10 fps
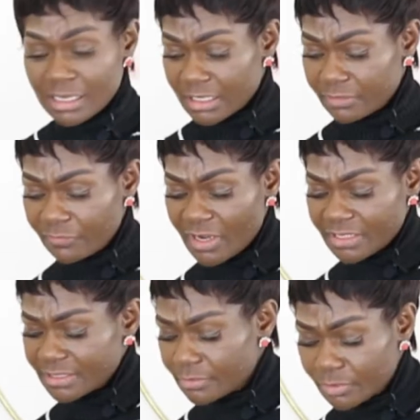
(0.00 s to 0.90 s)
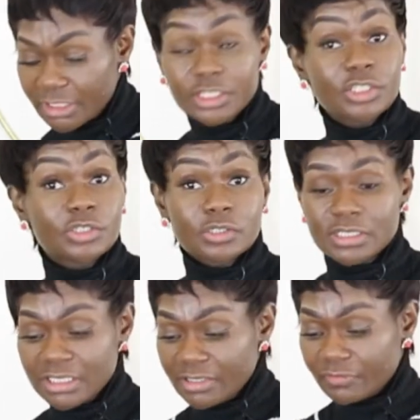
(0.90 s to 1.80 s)
Advisably, you could
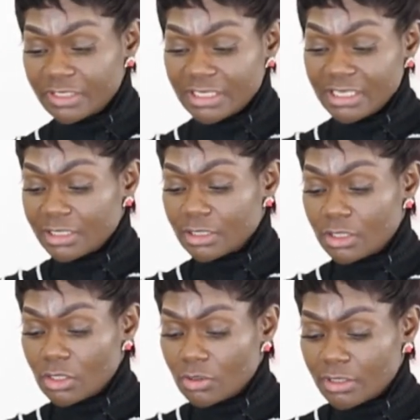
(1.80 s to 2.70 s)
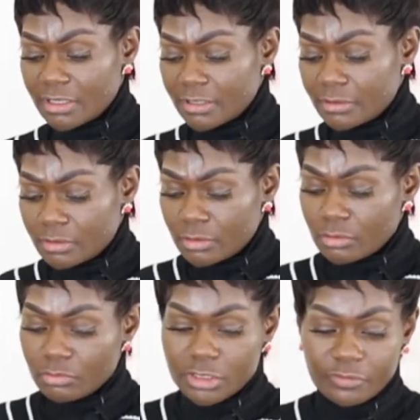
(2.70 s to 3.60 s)
leave it in longer,
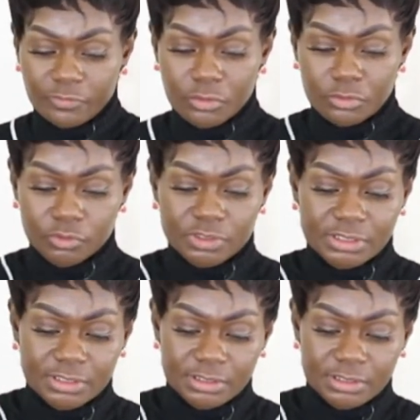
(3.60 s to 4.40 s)
but of course,